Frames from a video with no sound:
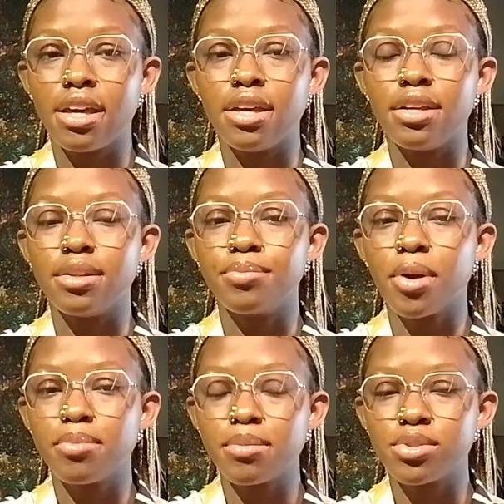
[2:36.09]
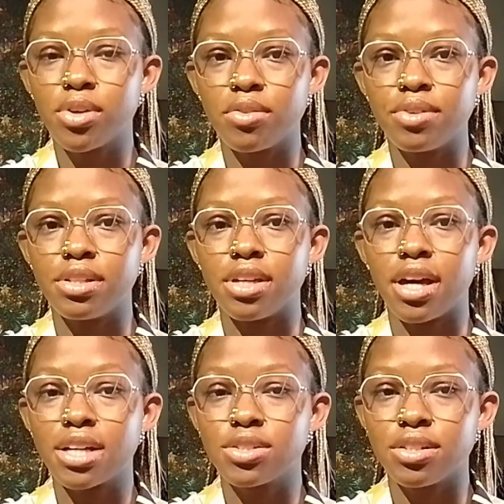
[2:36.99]
In problem solving, there
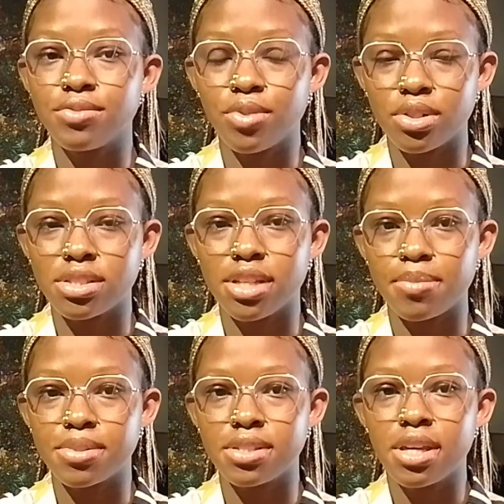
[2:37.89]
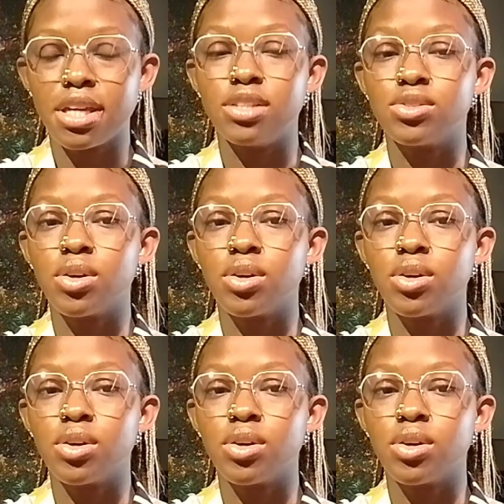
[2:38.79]
are actually 4 steps in